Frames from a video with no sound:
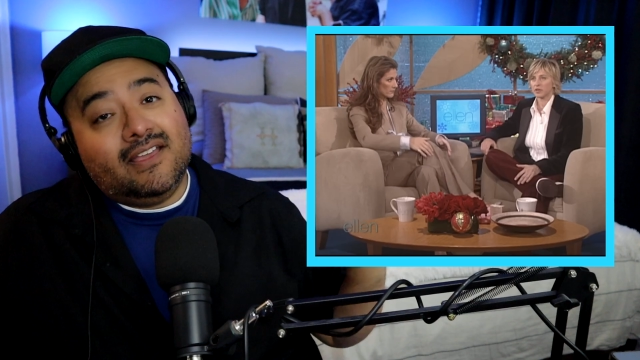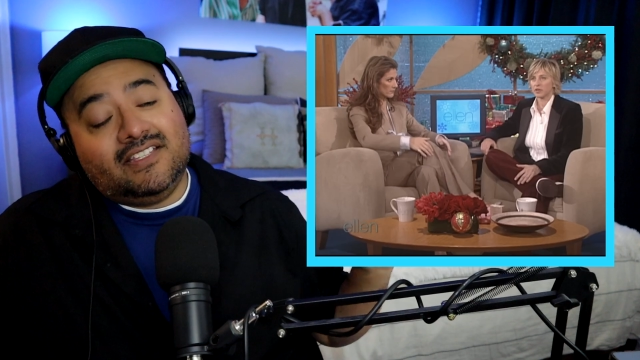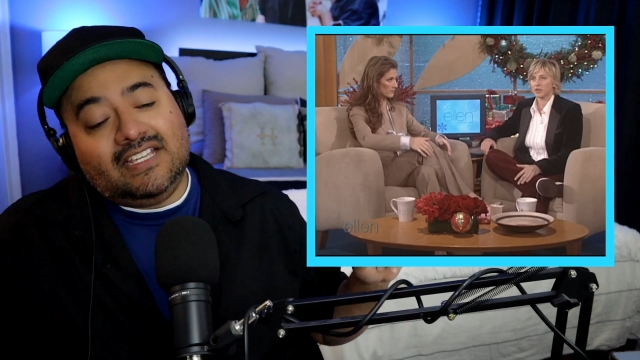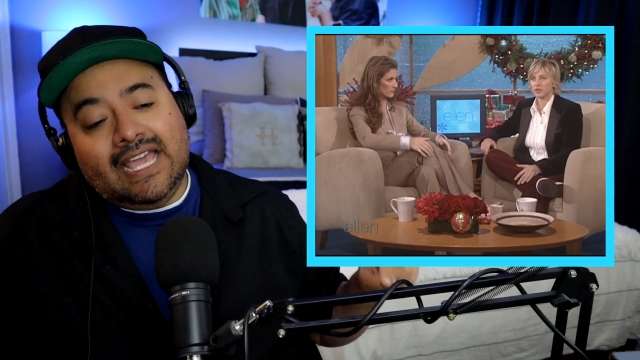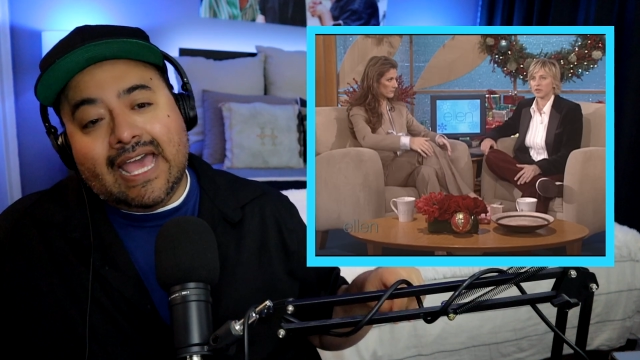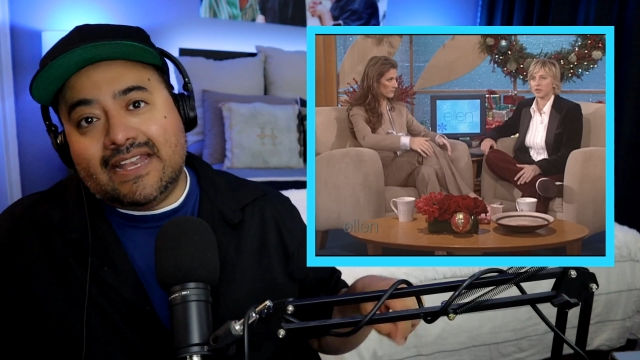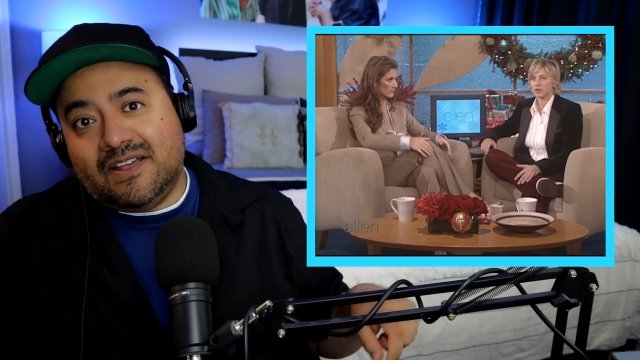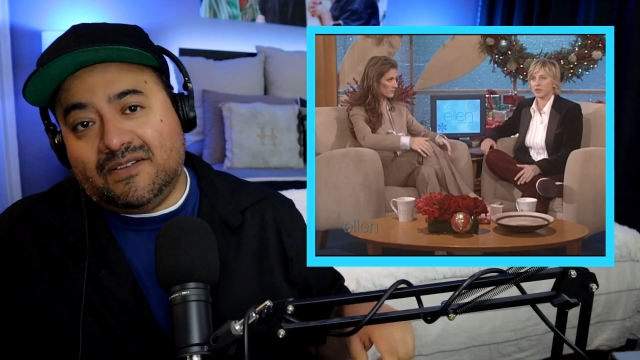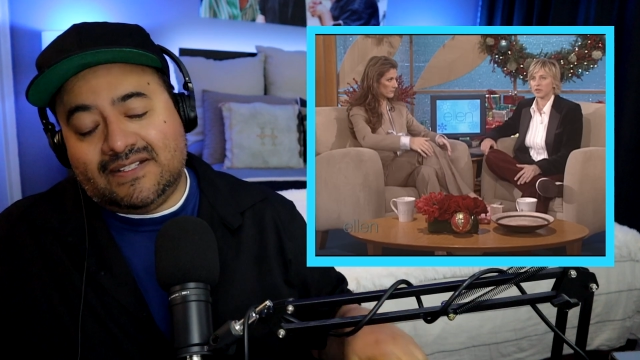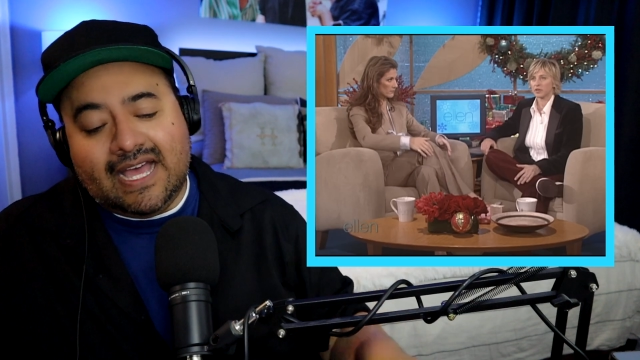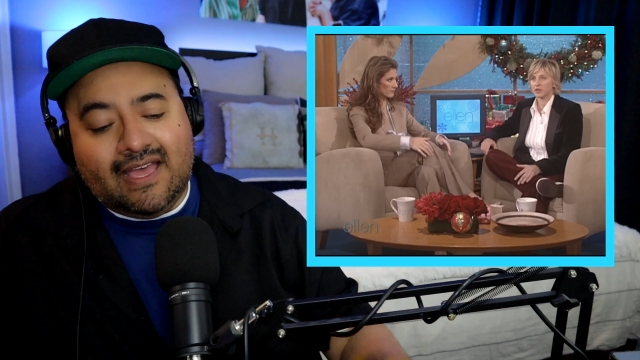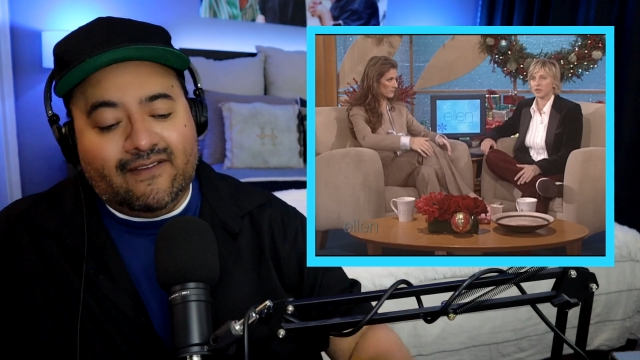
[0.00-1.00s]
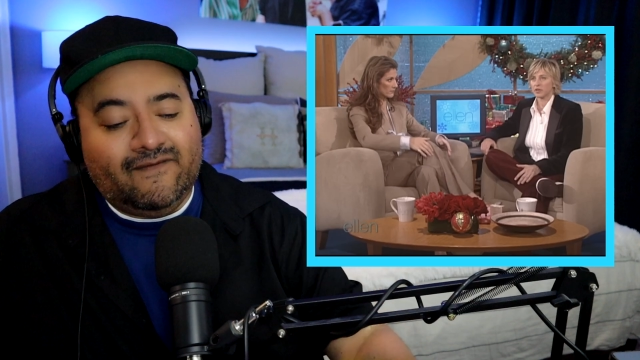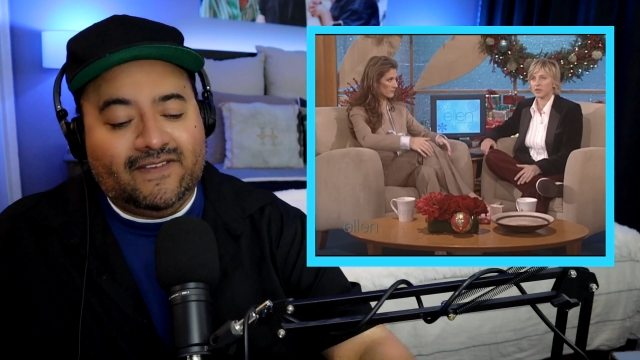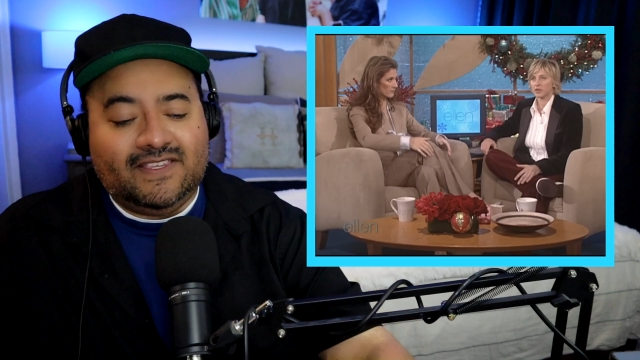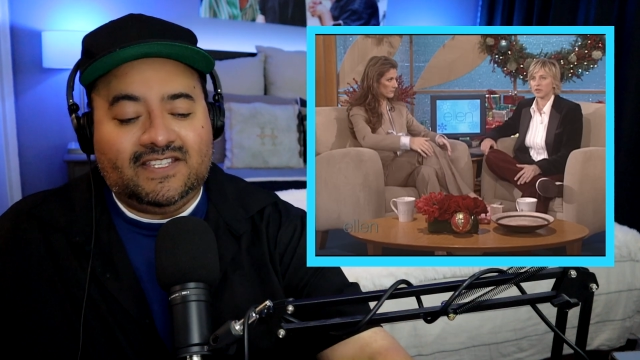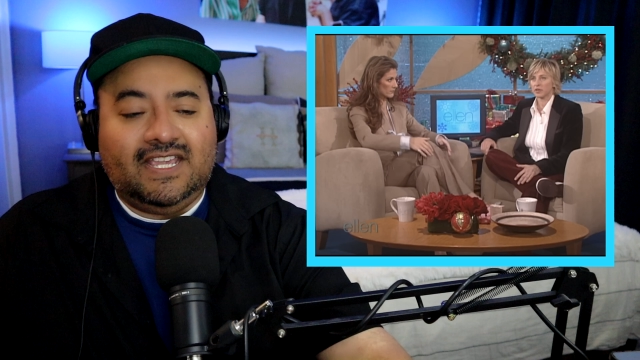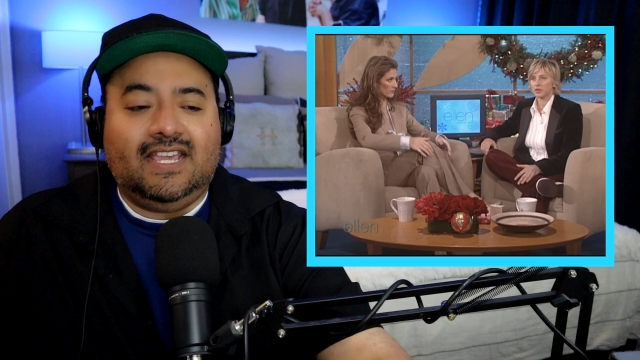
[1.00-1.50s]
She had no time
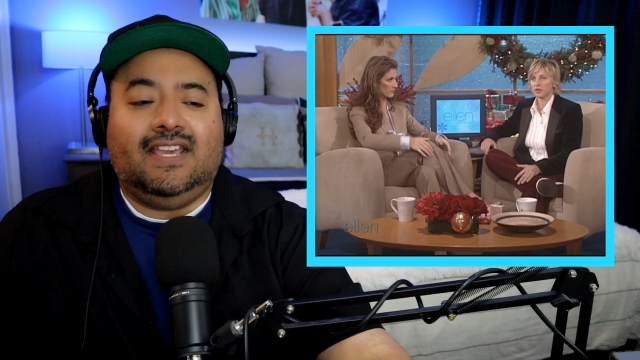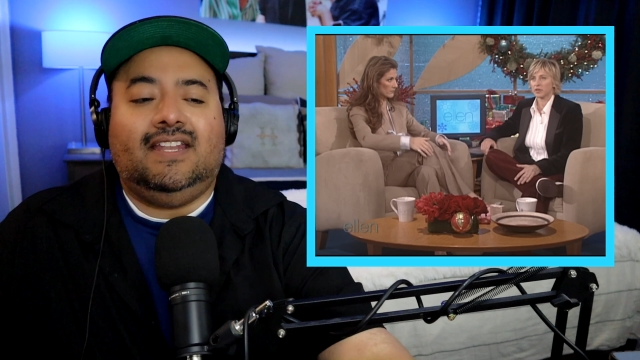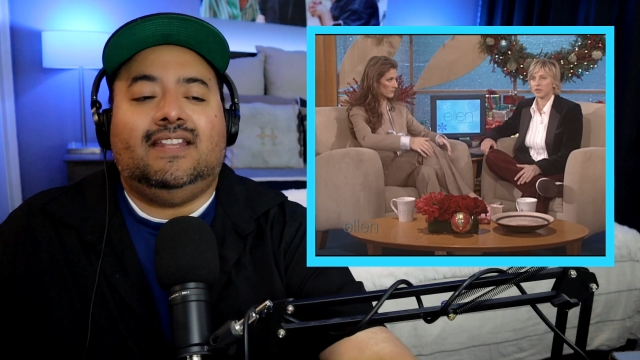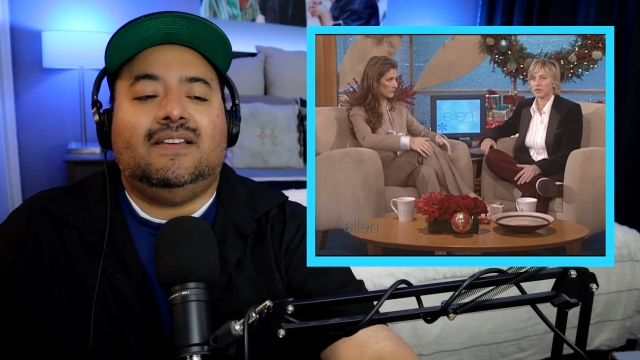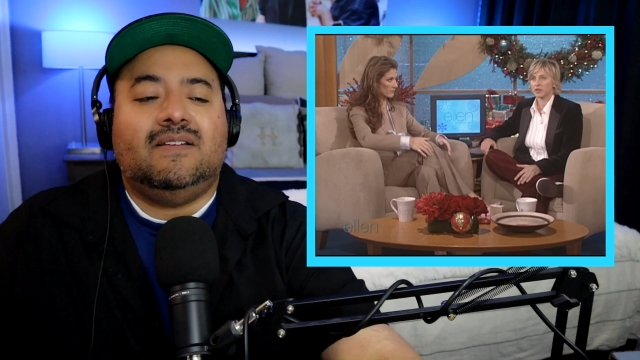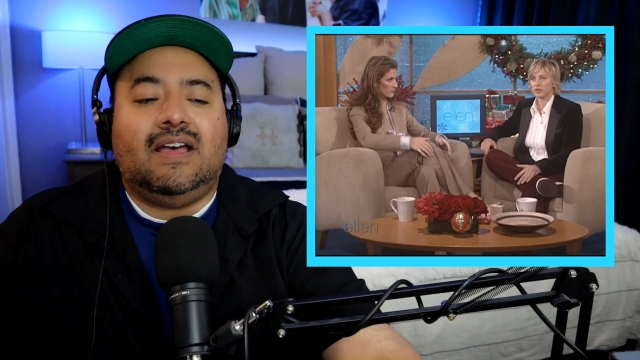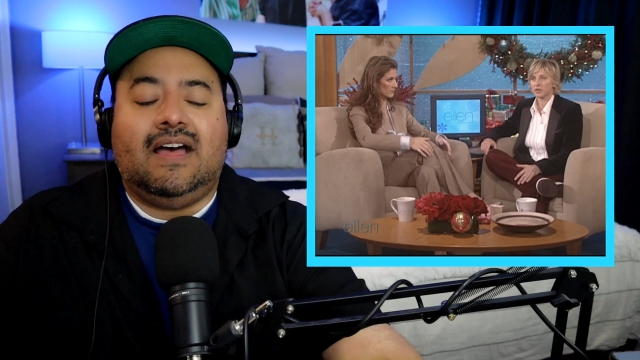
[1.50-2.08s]
for the shade.